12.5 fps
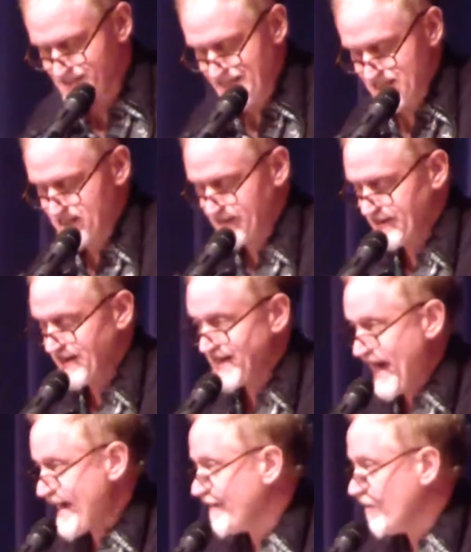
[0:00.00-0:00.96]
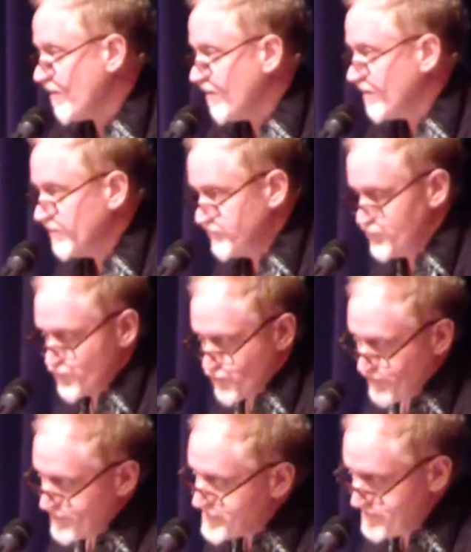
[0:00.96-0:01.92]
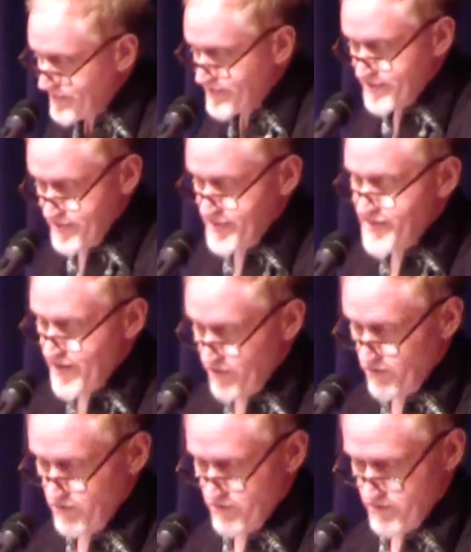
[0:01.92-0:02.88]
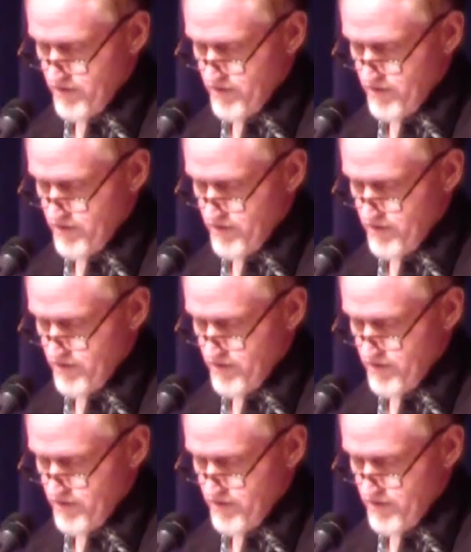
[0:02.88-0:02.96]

essentially a catalog of journalistic detail,